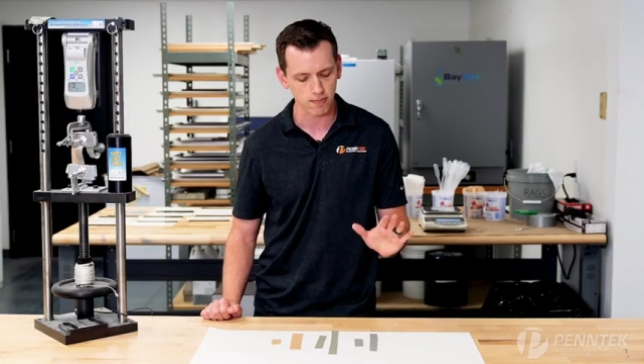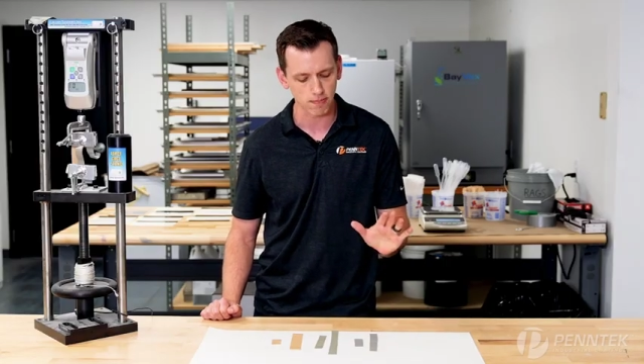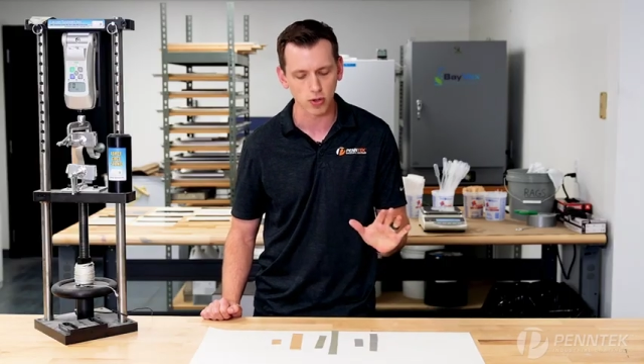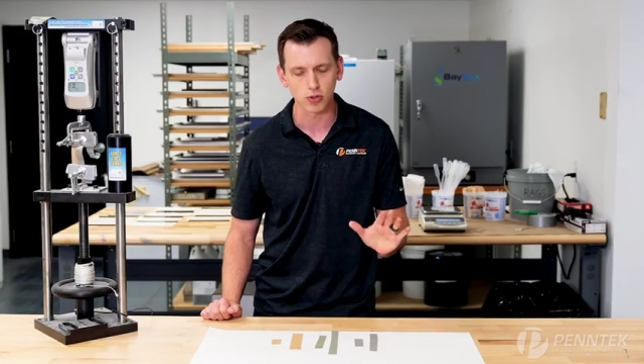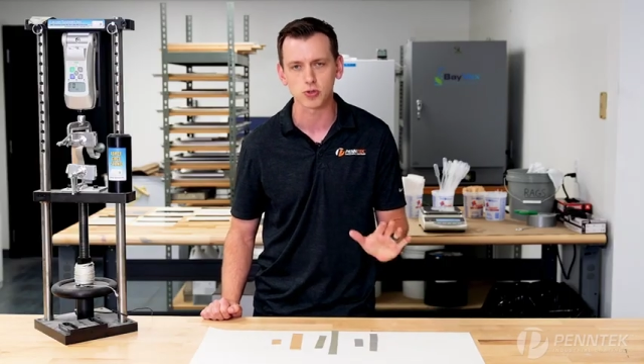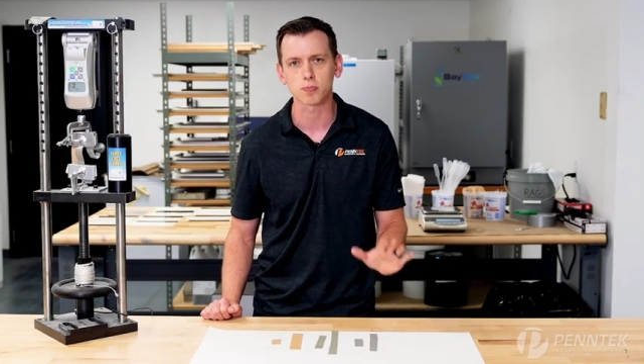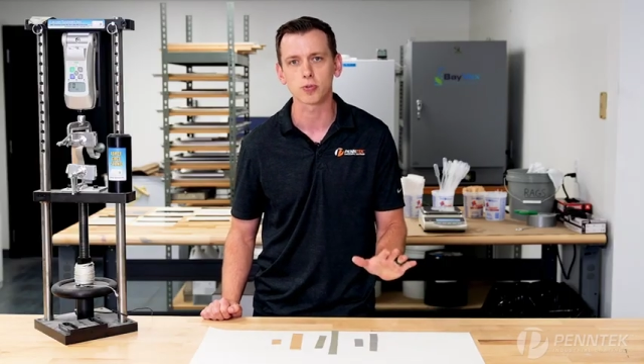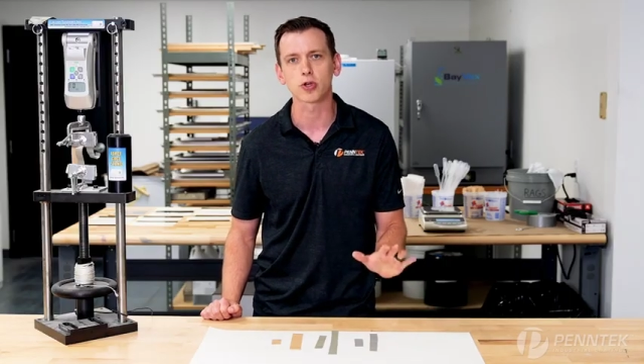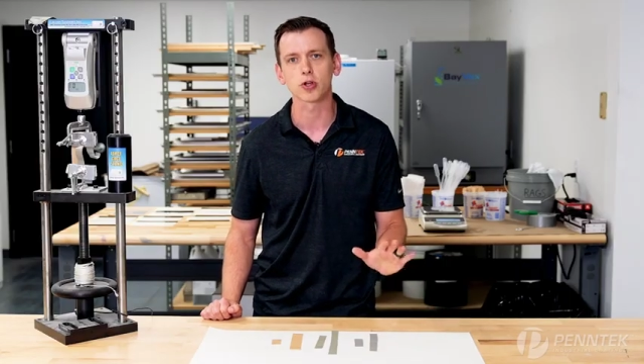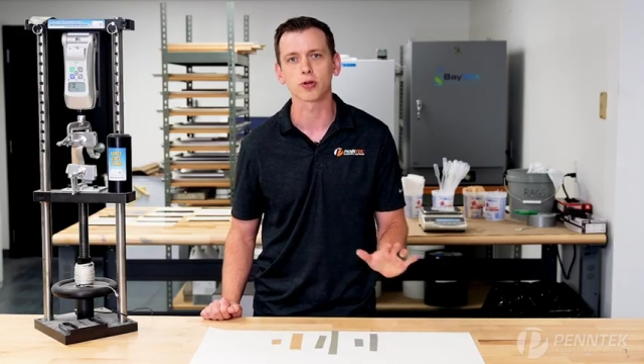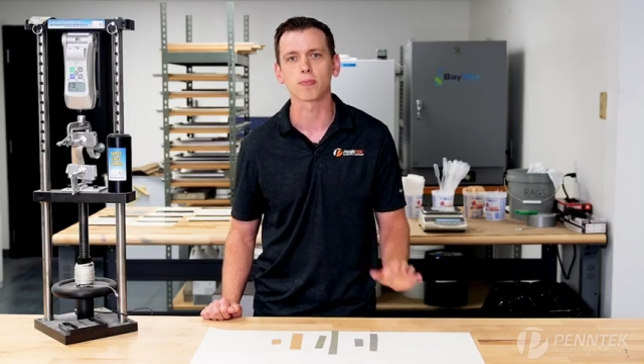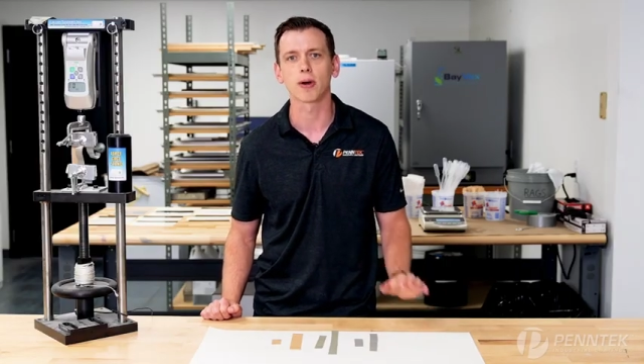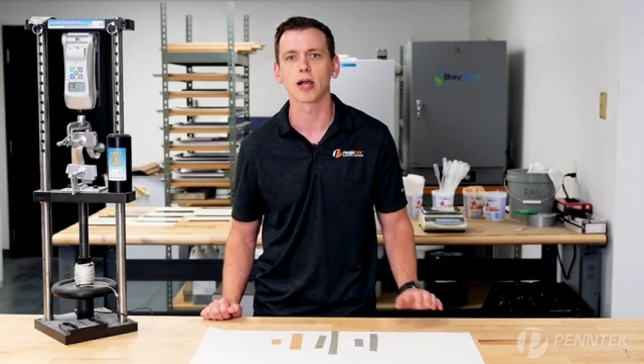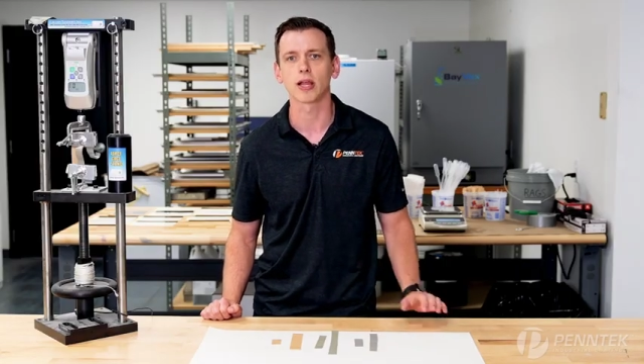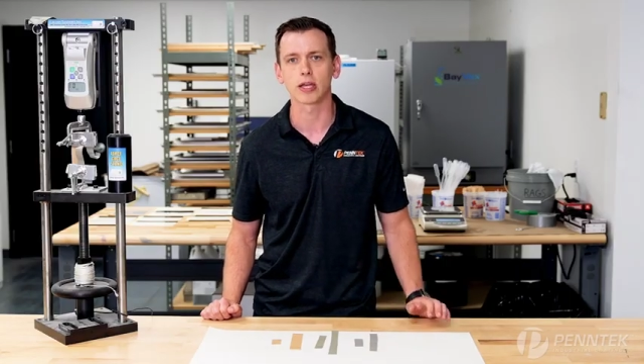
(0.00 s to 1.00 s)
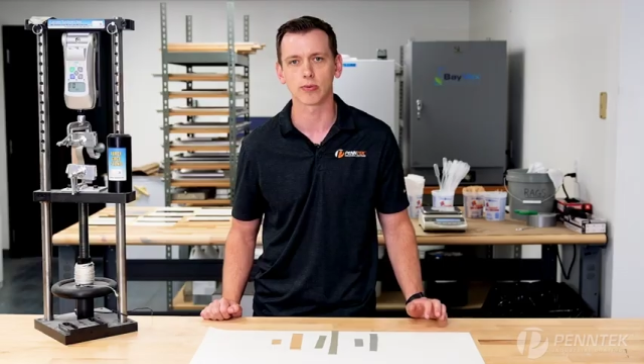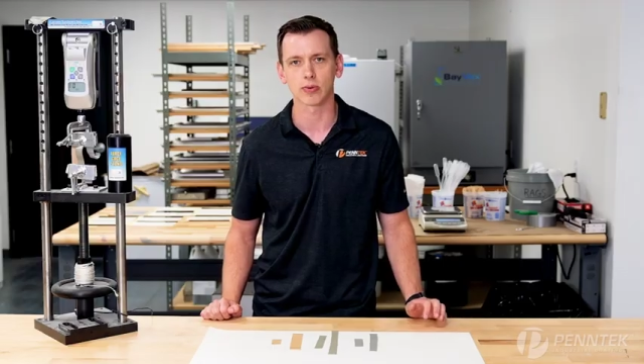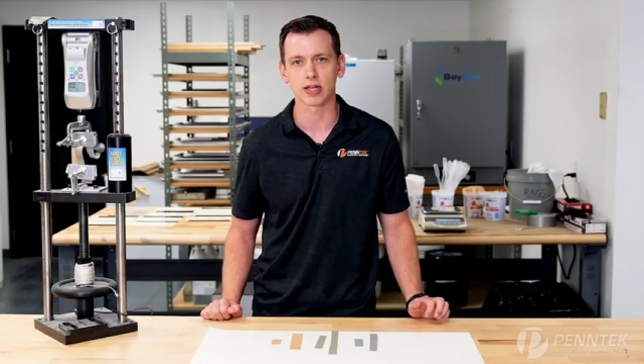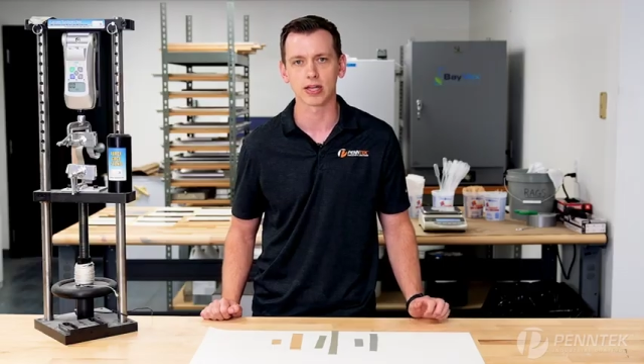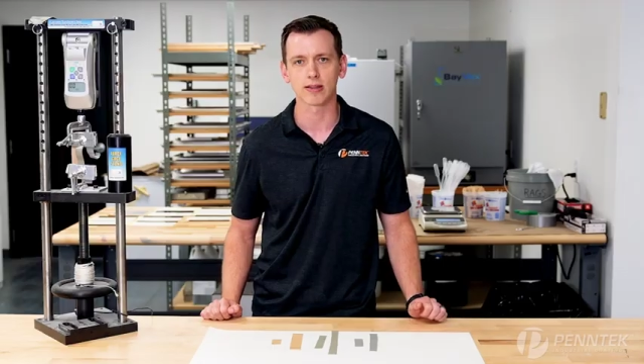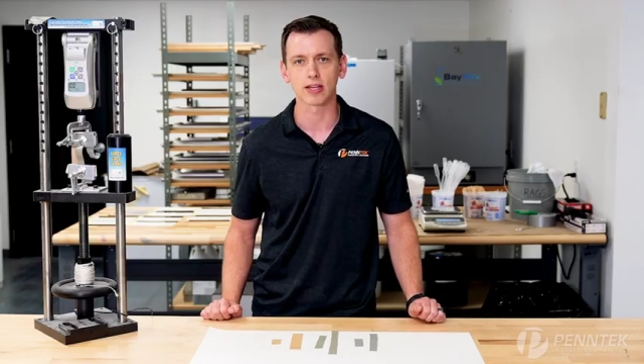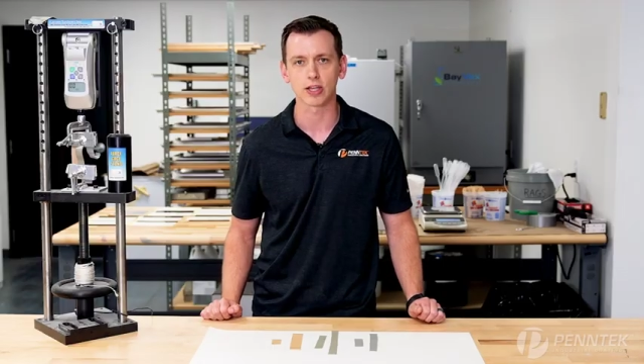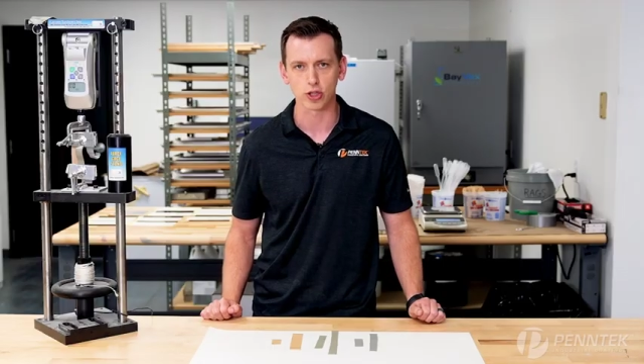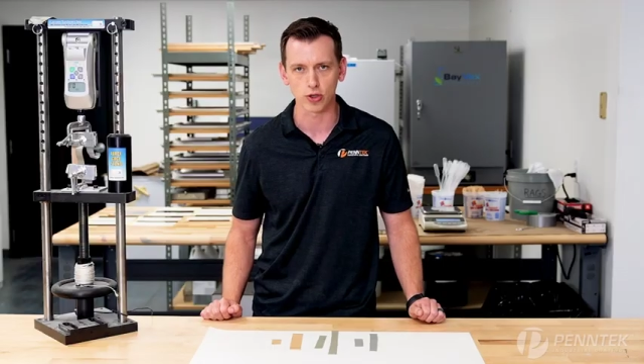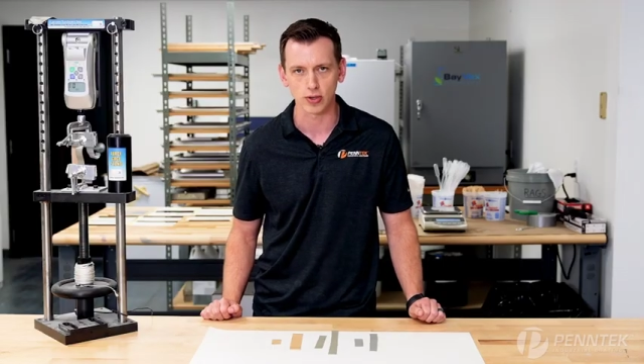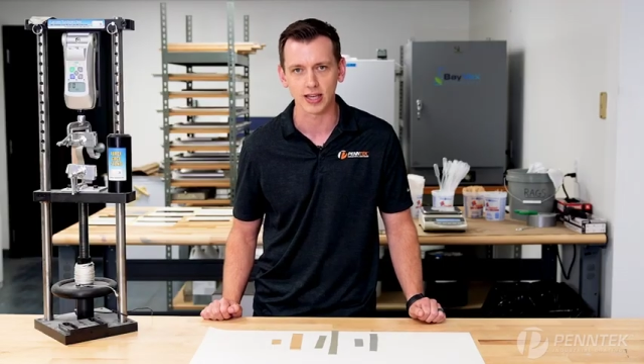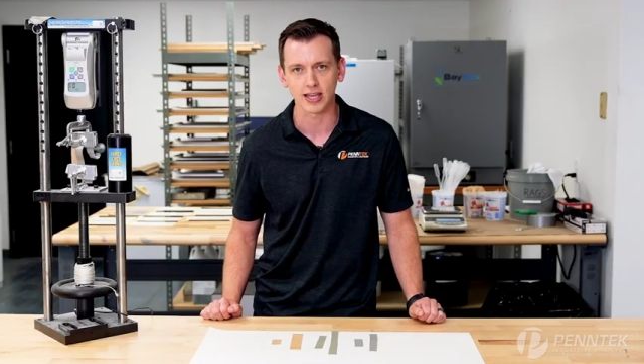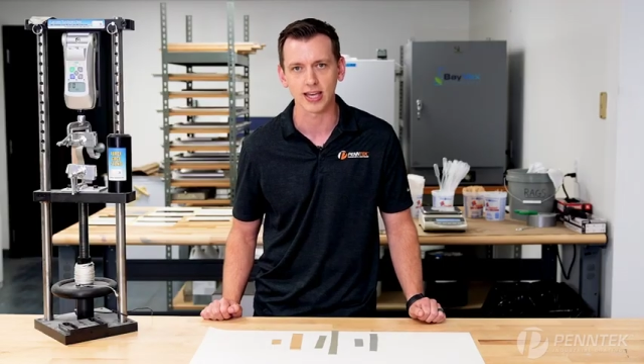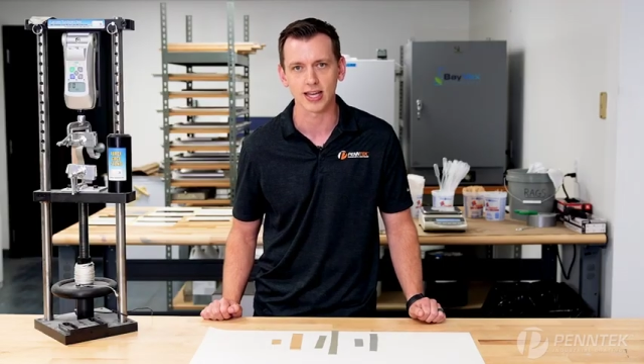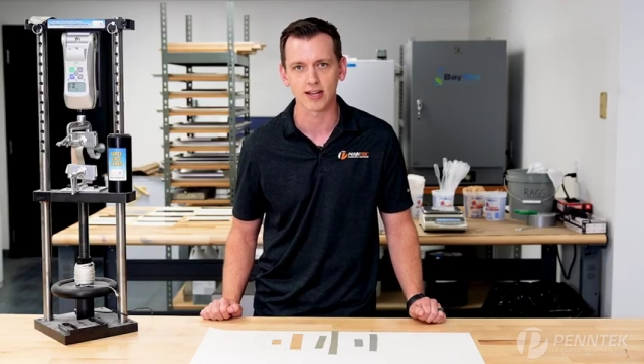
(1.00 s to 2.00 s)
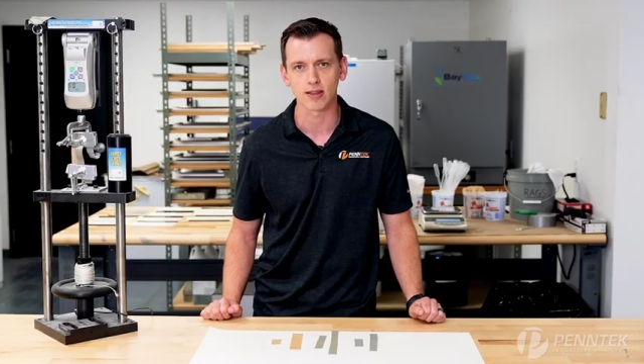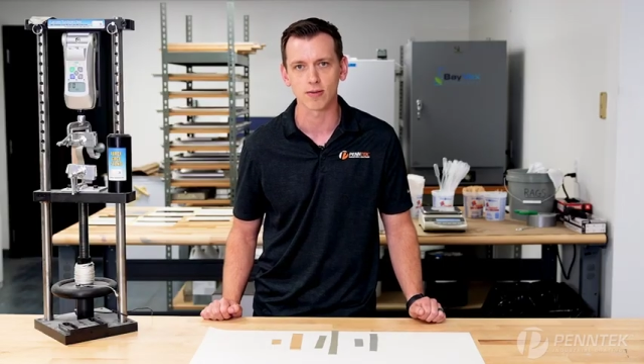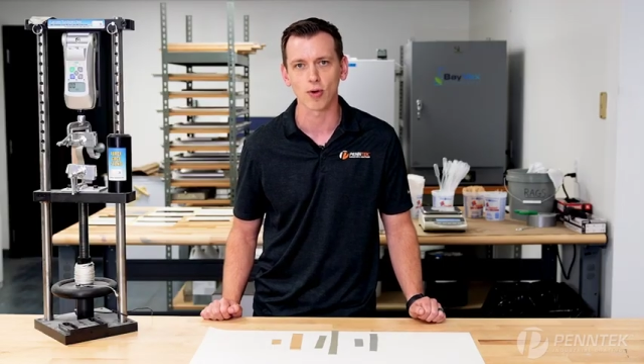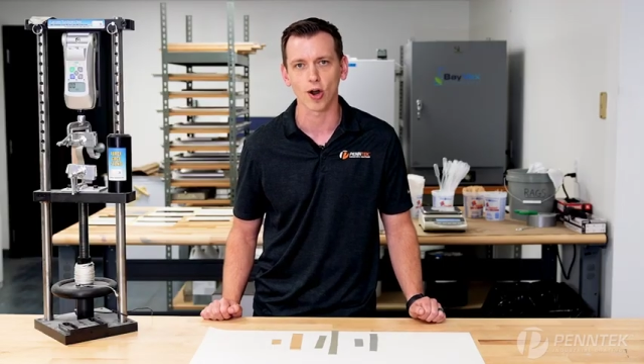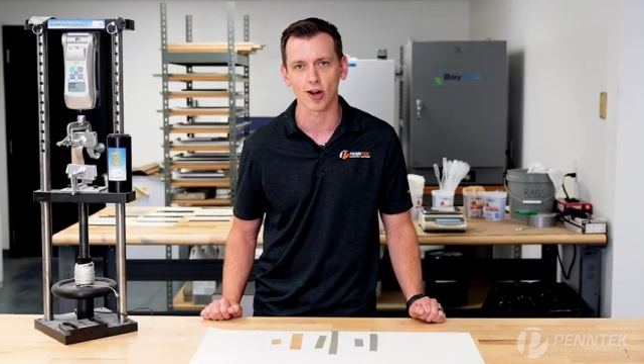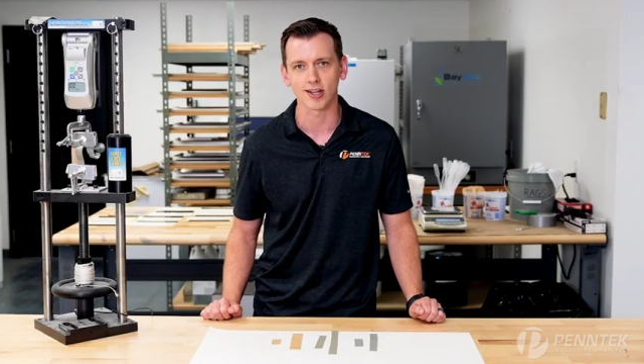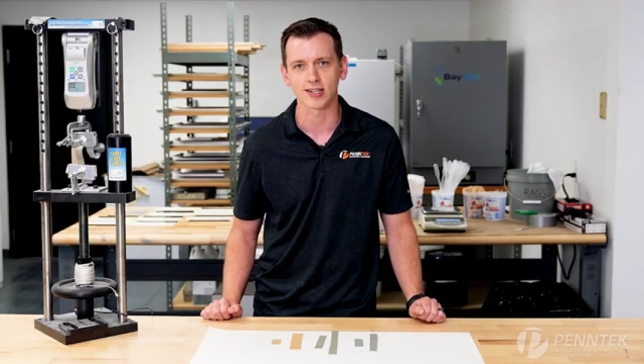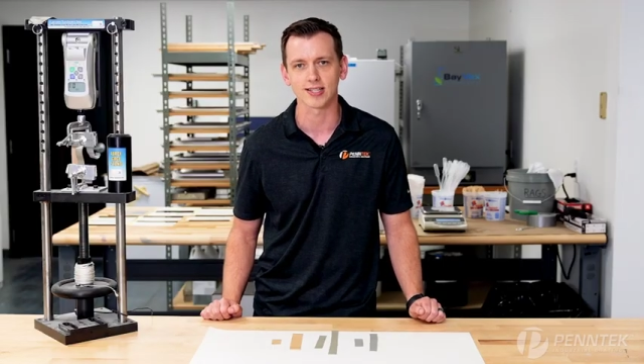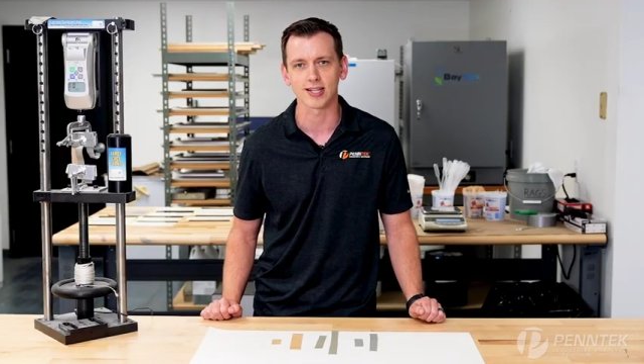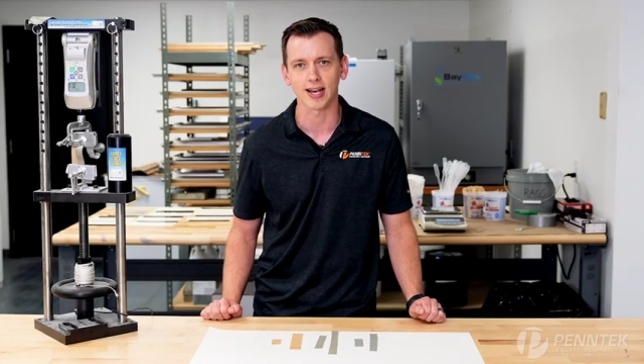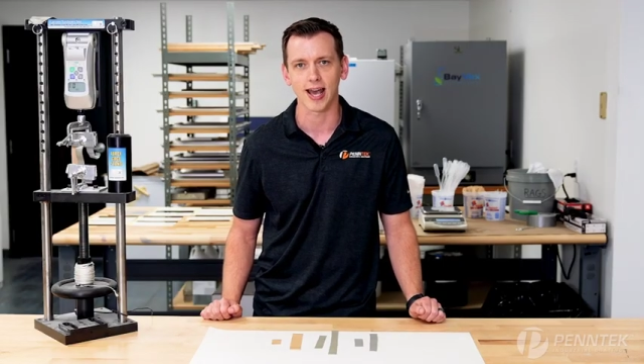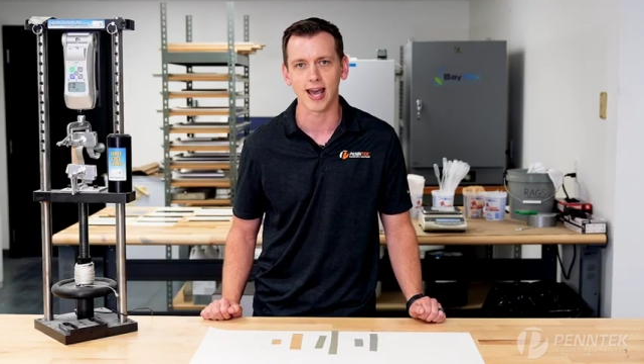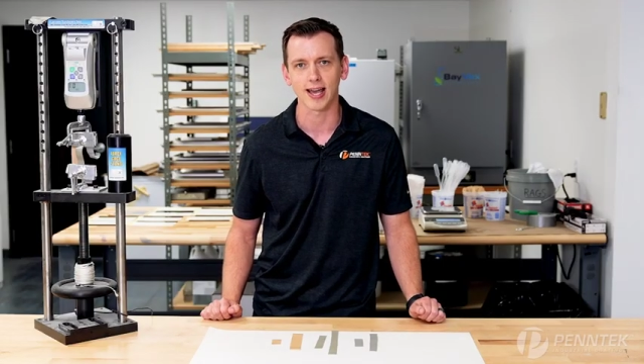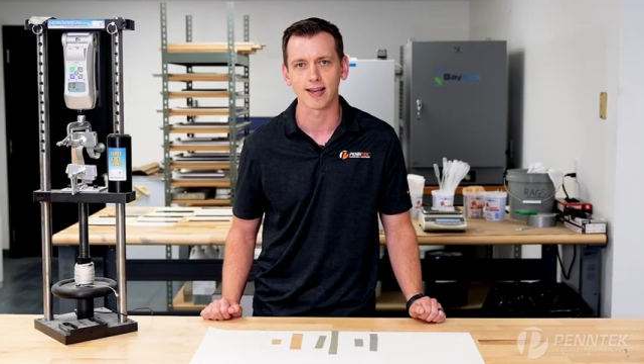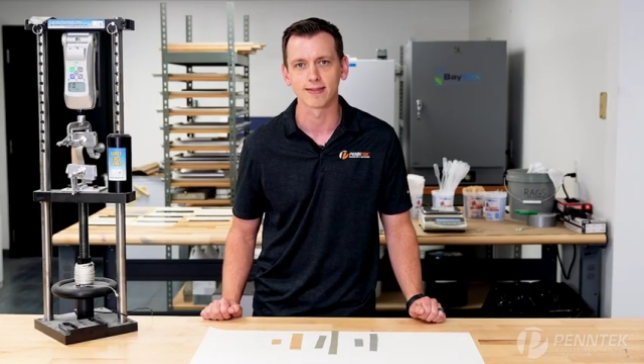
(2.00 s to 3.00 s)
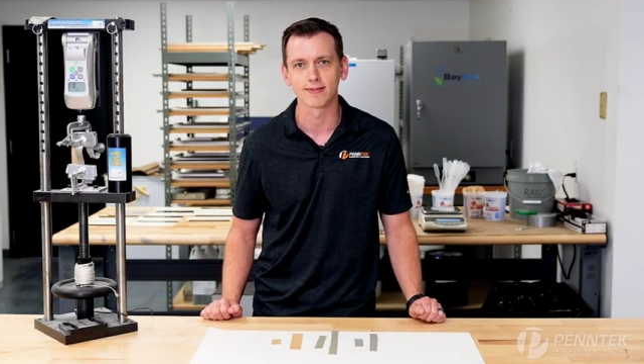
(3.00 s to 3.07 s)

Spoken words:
most pure polyurea that you can get in the market today.